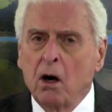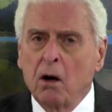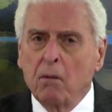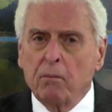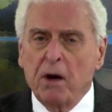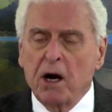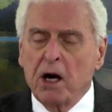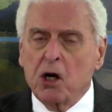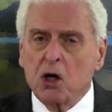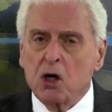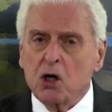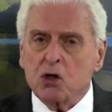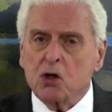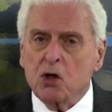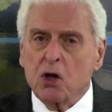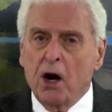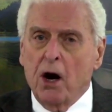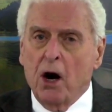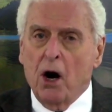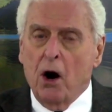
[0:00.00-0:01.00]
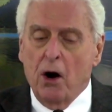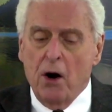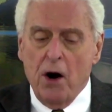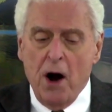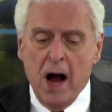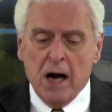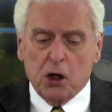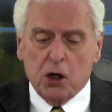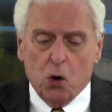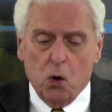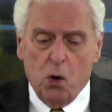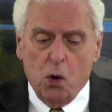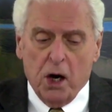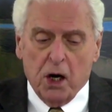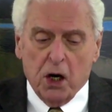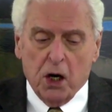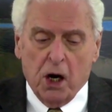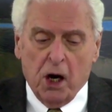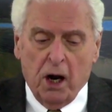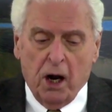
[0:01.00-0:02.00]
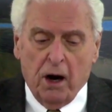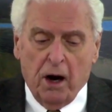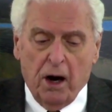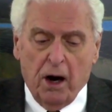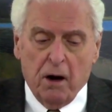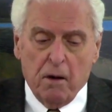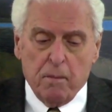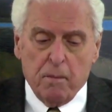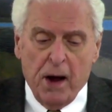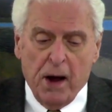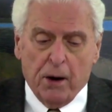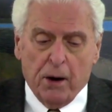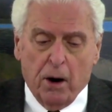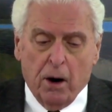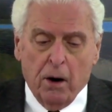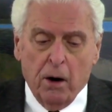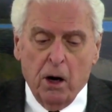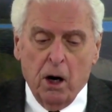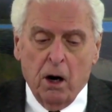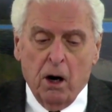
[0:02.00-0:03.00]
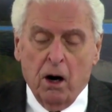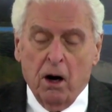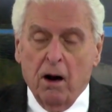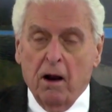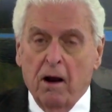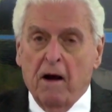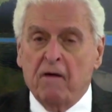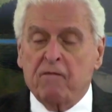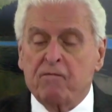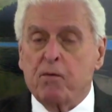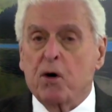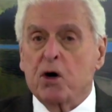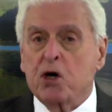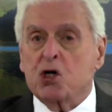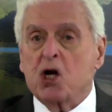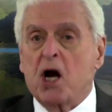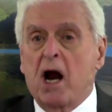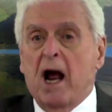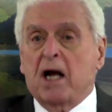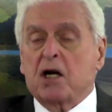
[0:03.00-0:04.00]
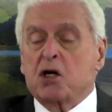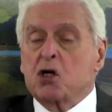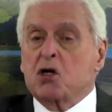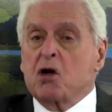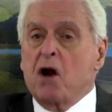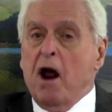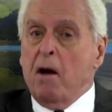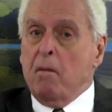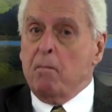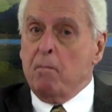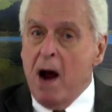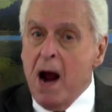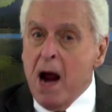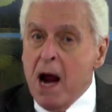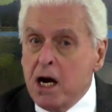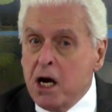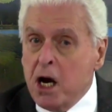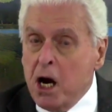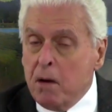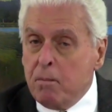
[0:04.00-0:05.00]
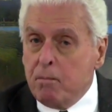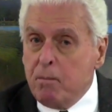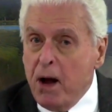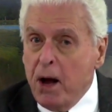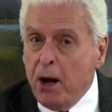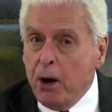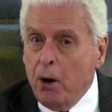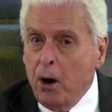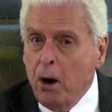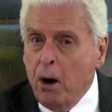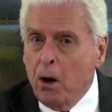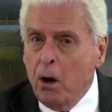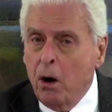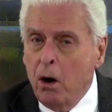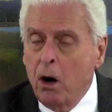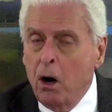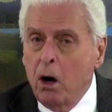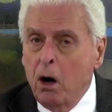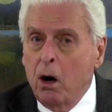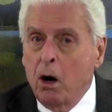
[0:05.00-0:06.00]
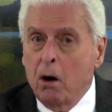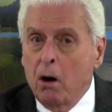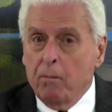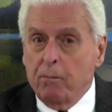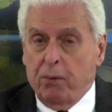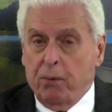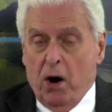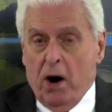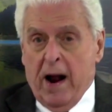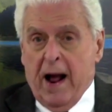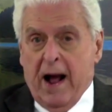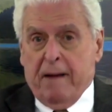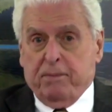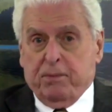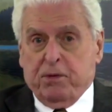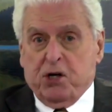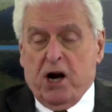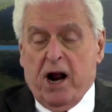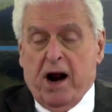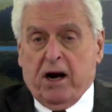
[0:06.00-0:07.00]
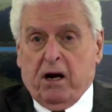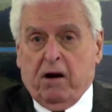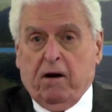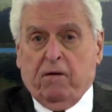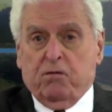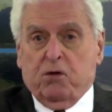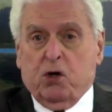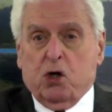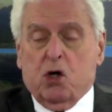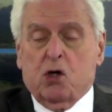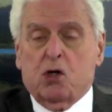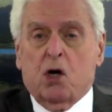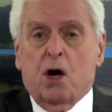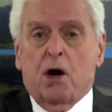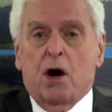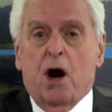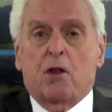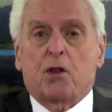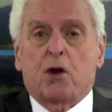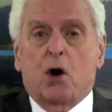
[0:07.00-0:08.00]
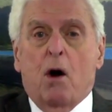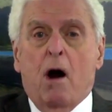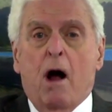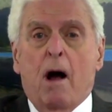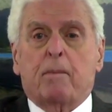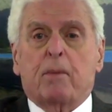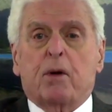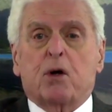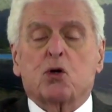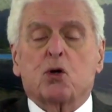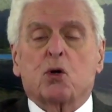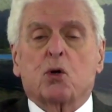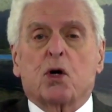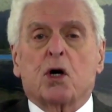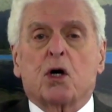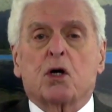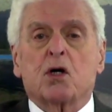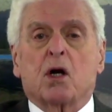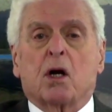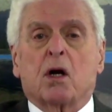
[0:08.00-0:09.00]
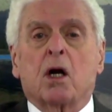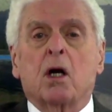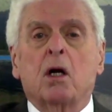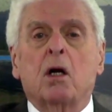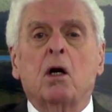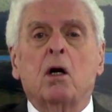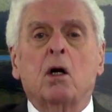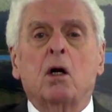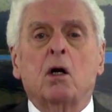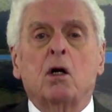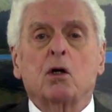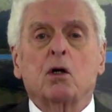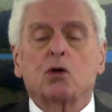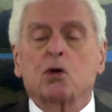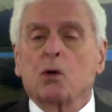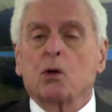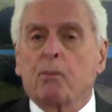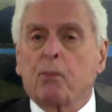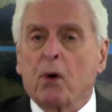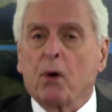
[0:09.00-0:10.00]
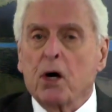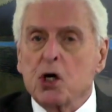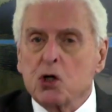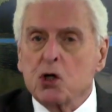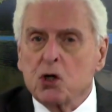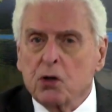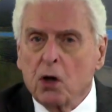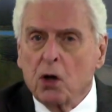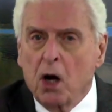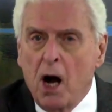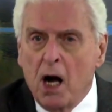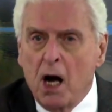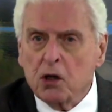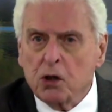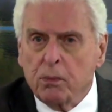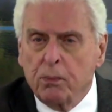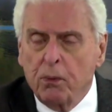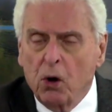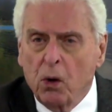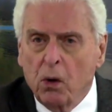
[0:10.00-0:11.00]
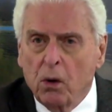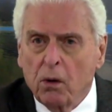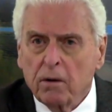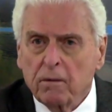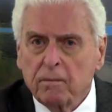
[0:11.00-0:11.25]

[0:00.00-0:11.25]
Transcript: because they are not going to get any better. If perchance they may get better, perhaps that gives us another opportunity to preach the gospel